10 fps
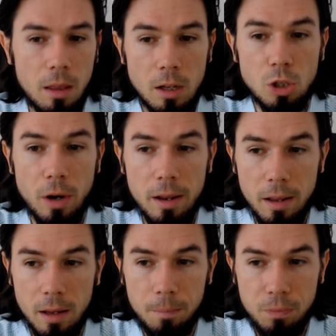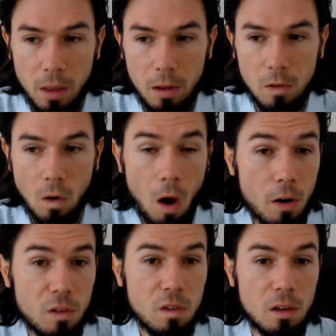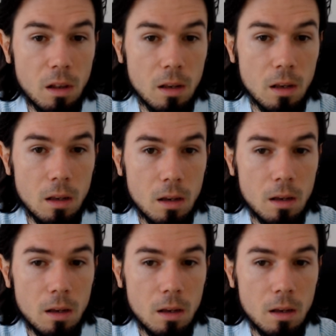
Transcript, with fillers: the trading, is constantly